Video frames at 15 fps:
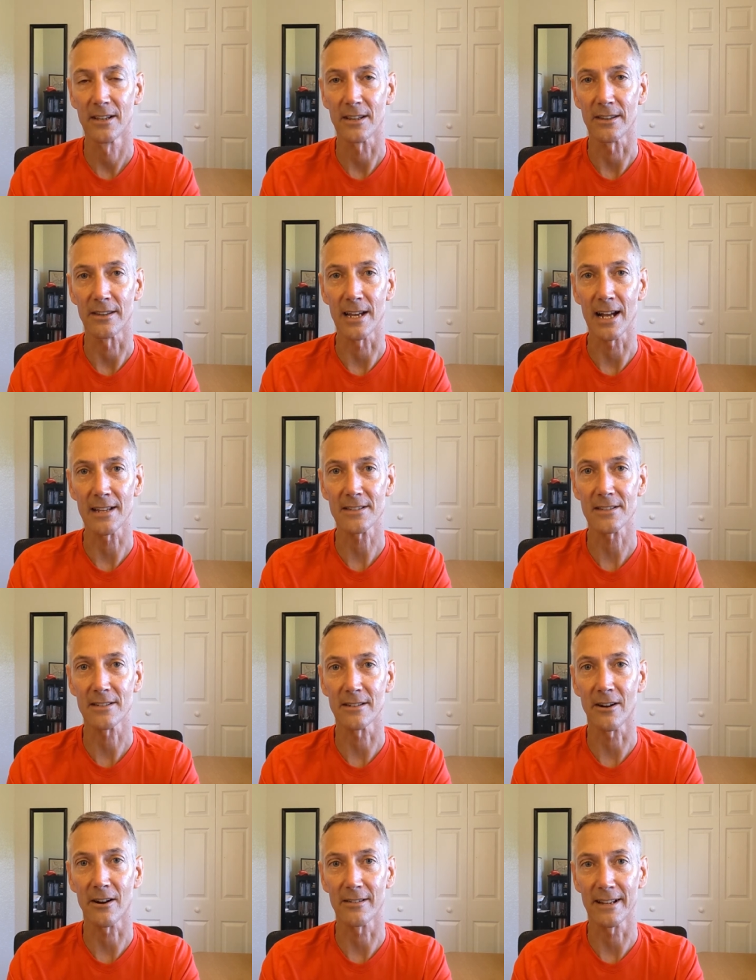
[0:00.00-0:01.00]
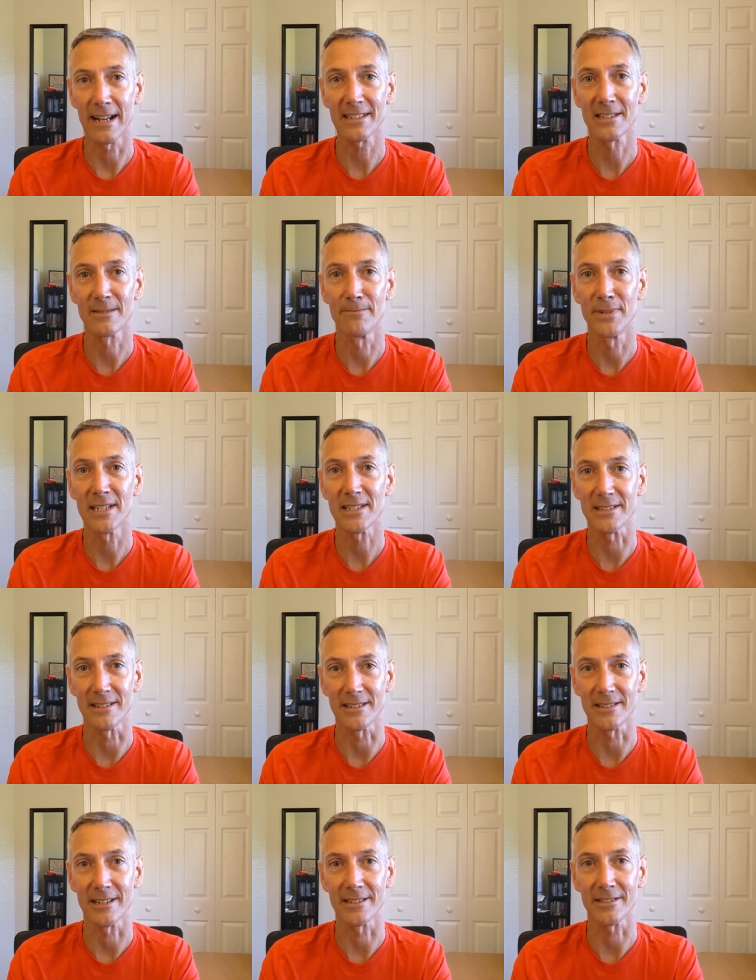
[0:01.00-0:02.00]
that's
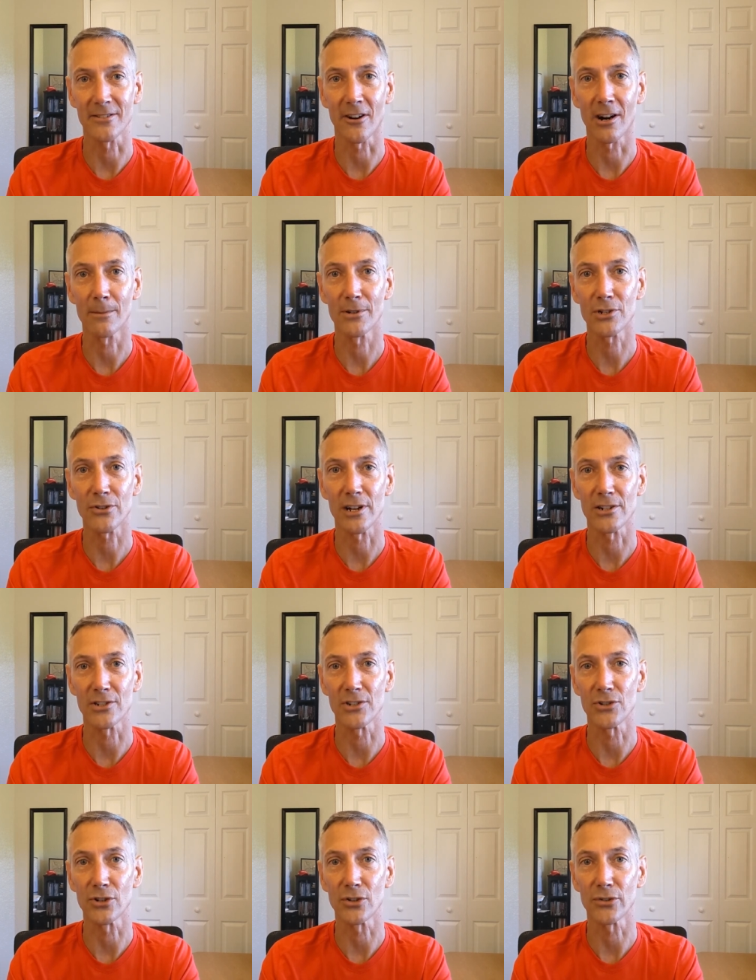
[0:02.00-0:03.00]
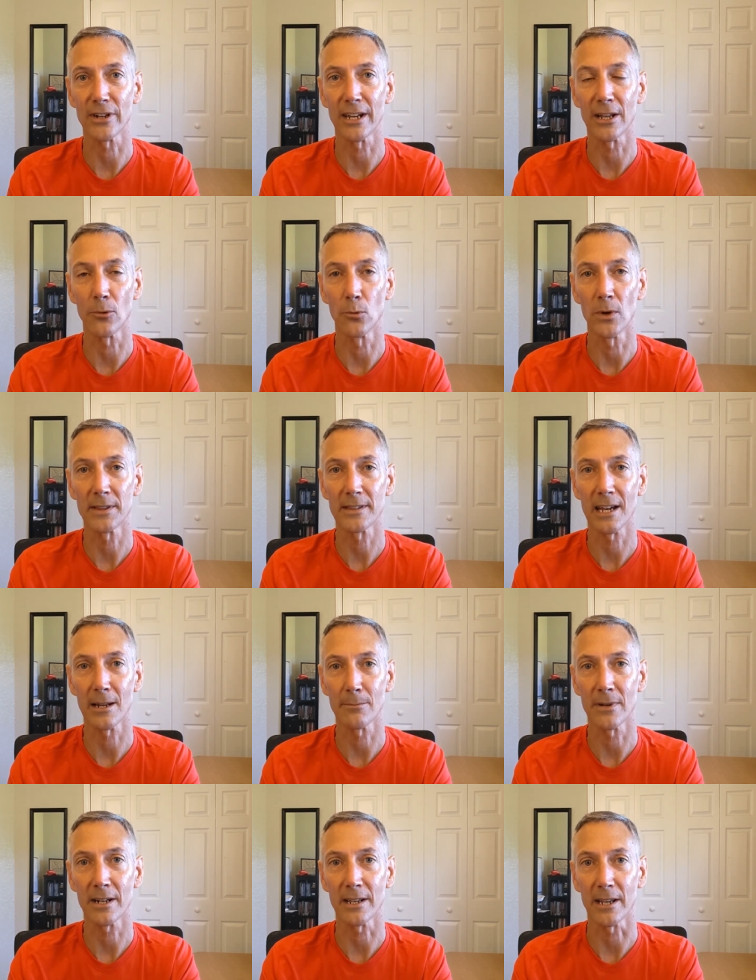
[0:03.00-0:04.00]
business. That's an arbitrage that you're creating with that
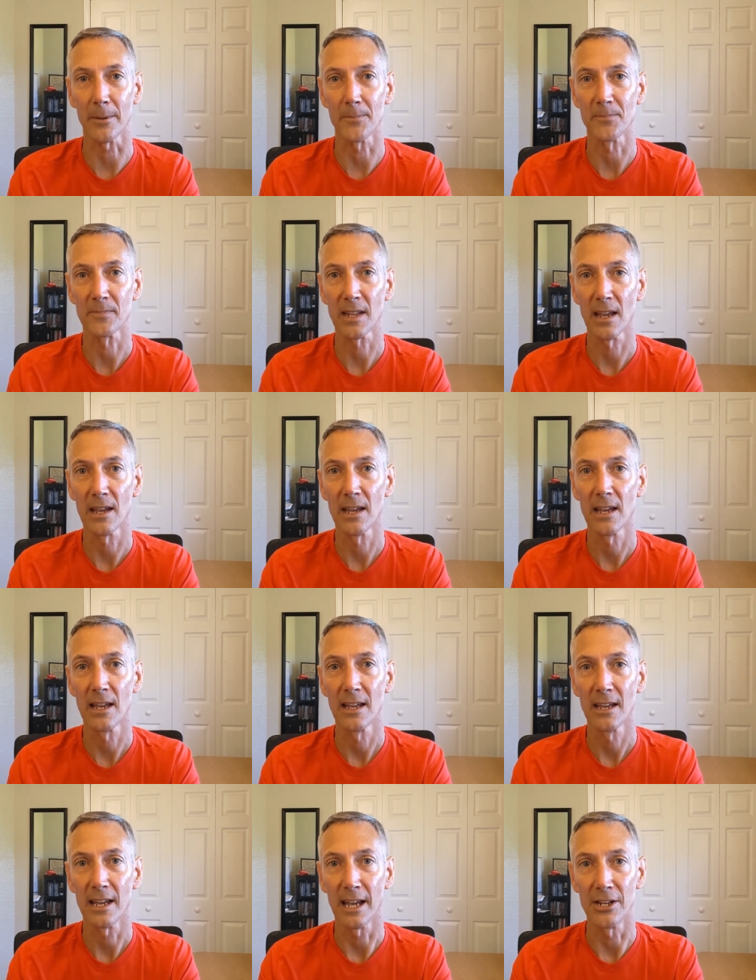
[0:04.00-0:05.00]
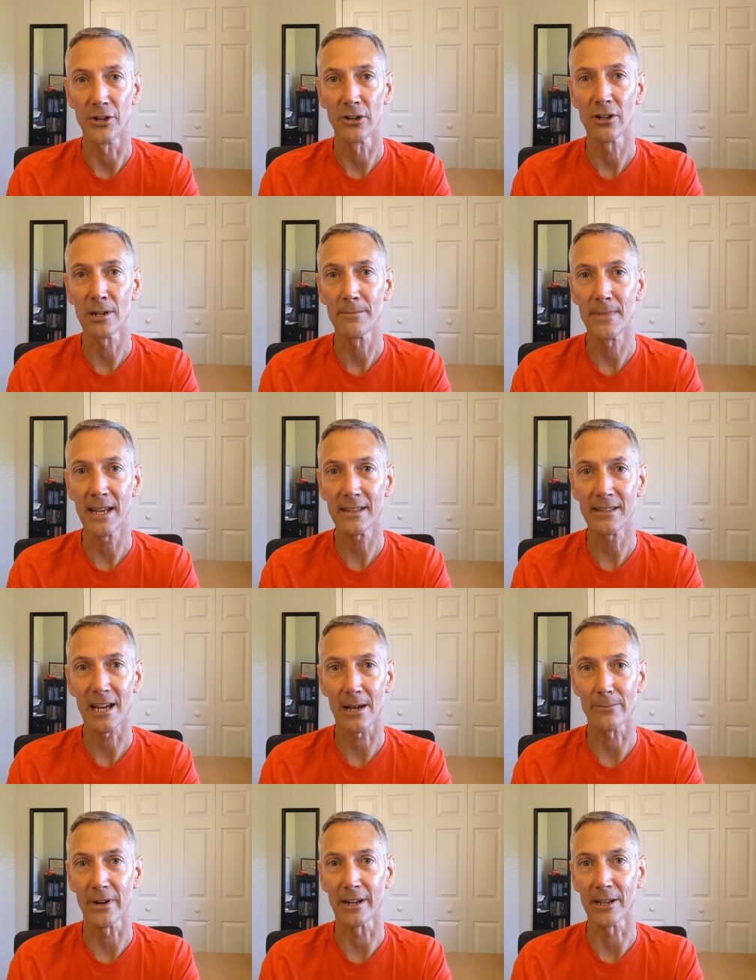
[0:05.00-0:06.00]
money. And you're going to make
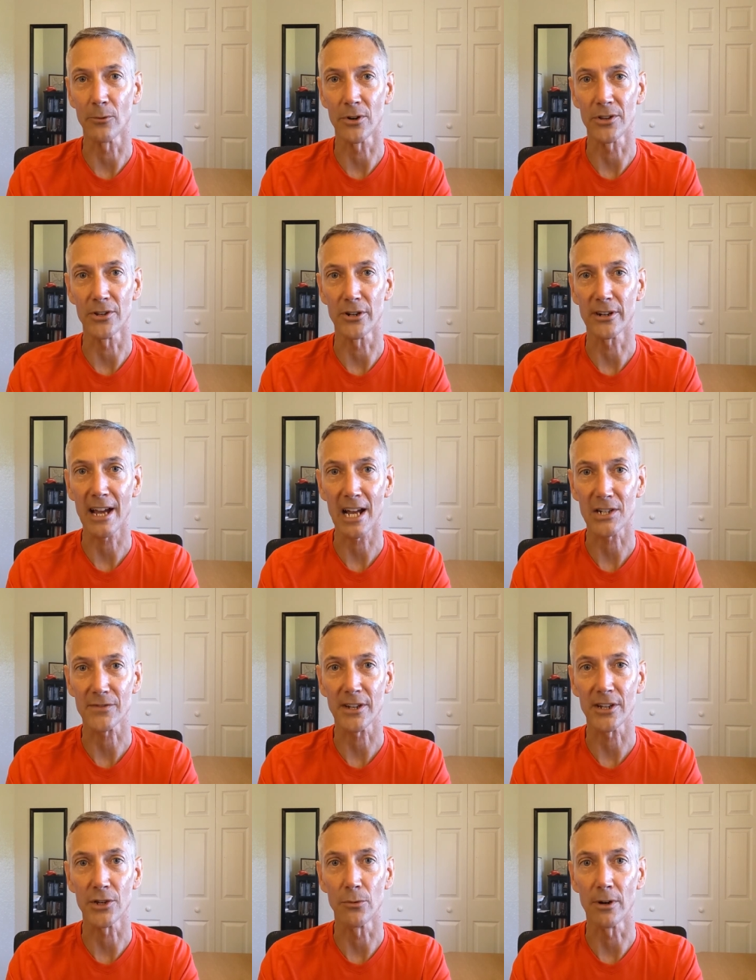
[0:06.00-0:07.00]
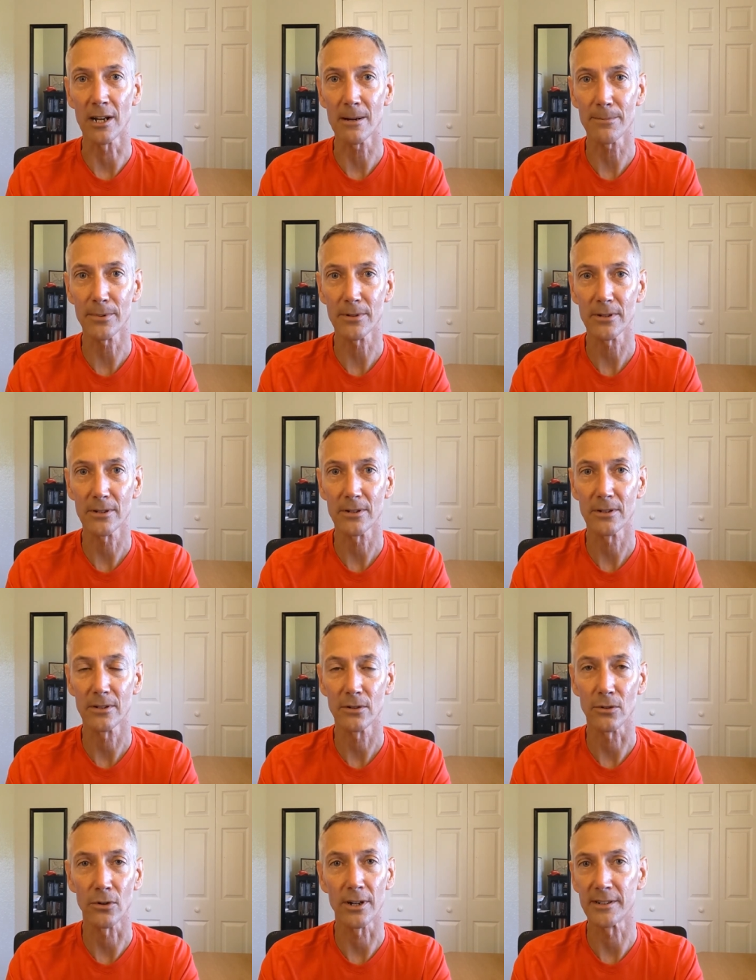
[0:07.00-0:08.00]
that money whether your cash value went up
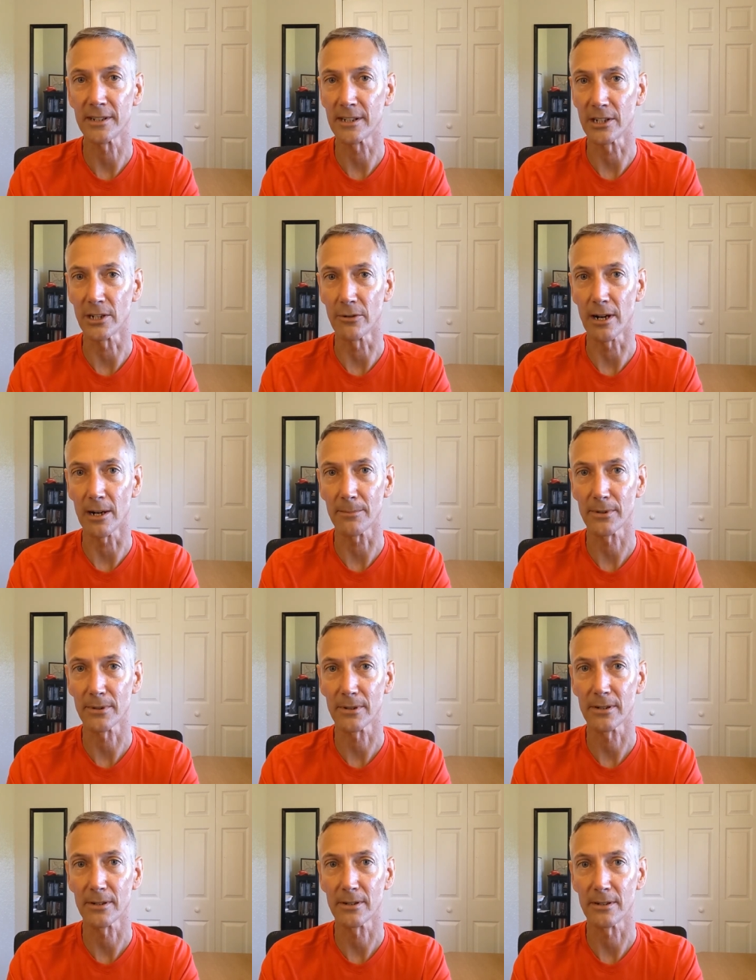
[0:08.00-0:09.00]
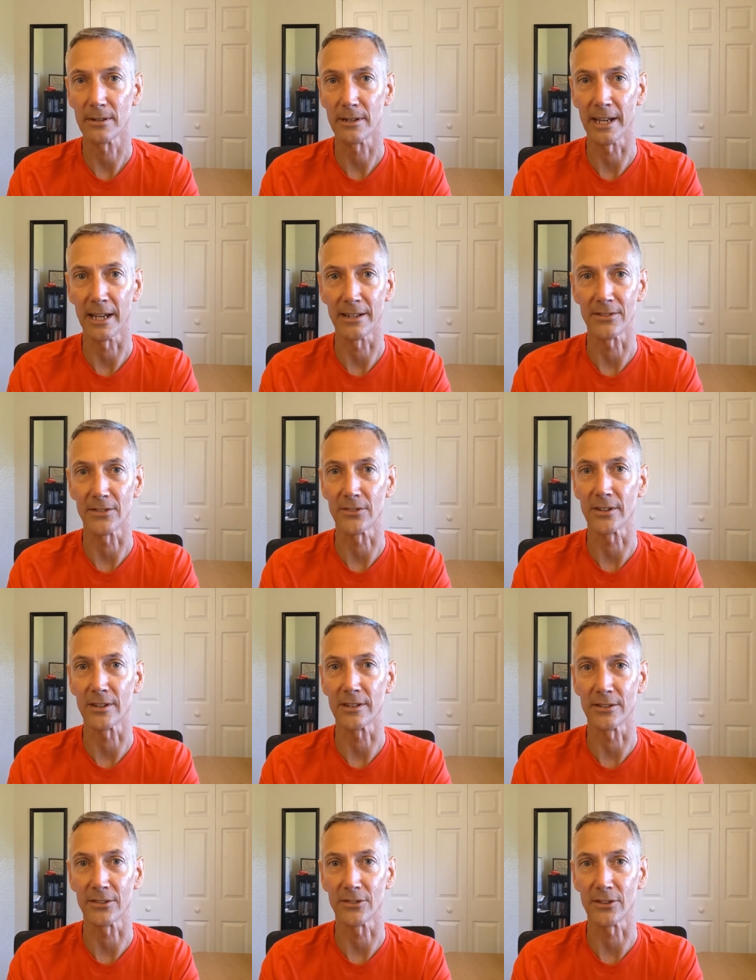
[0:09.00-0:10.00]
or it didn't go up. Again, this is
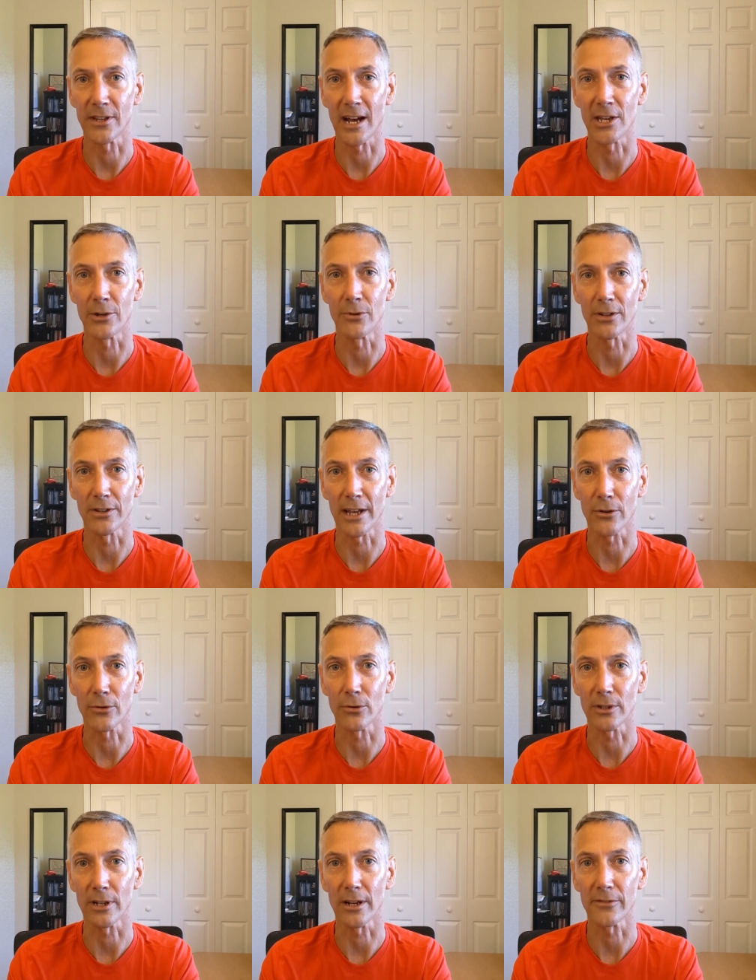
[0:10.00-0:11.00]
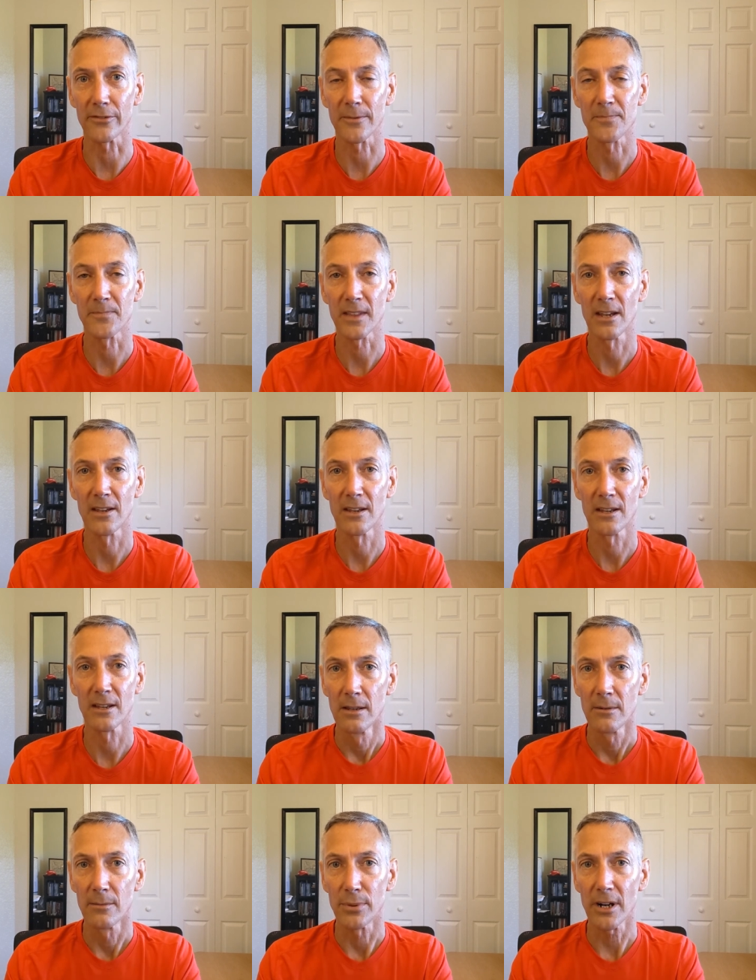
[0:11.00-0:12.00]
an IUL, not a whole life.
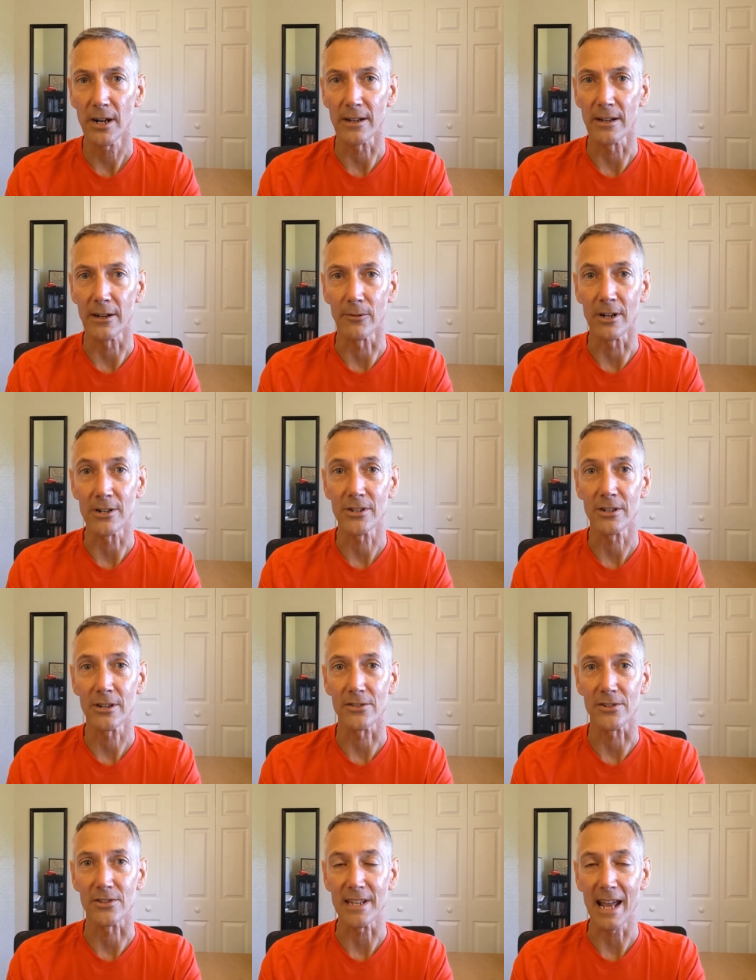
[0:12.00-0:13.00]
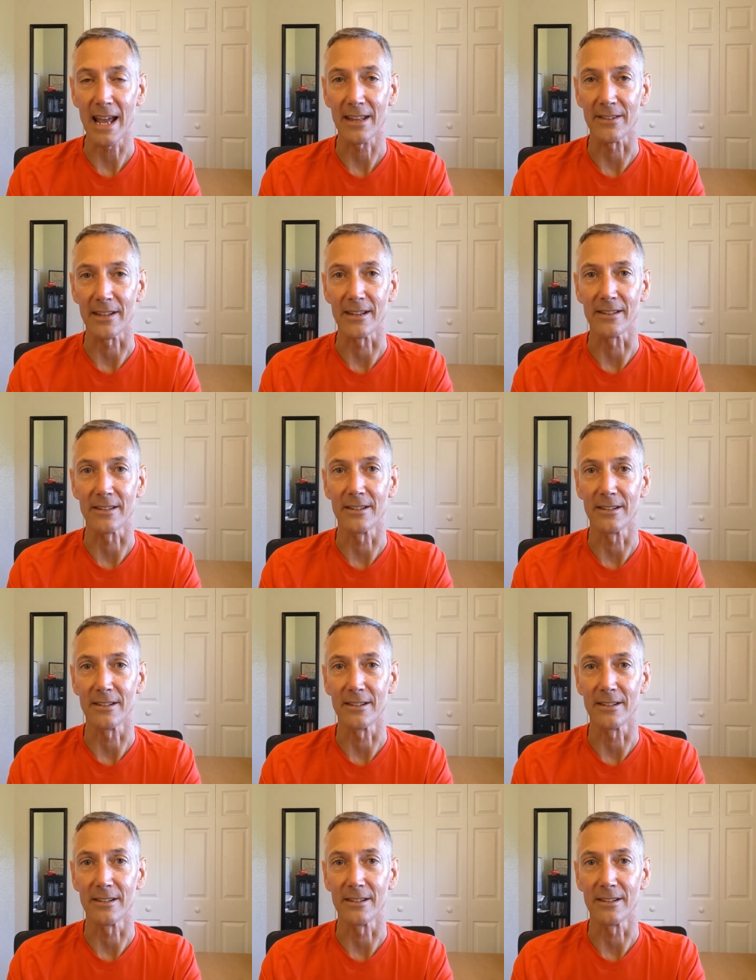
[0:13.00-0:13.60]
But I want you to understand that